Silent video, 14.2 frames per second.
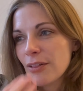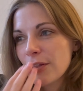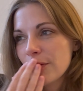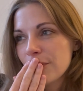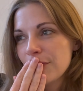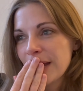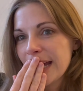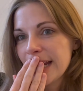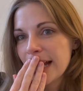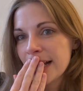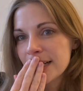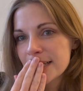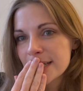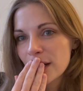they
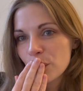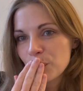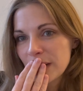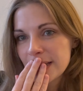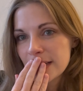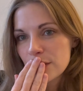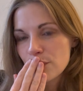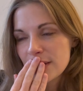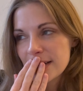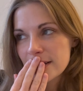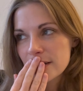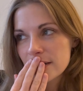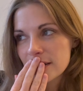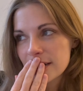end up making me
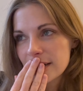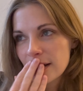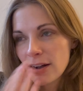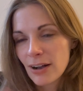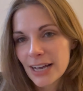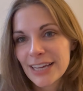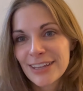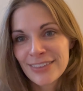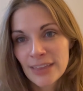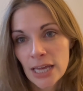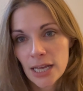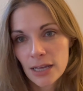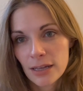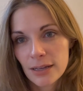look, I
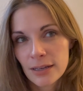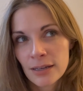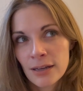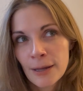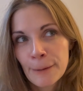think,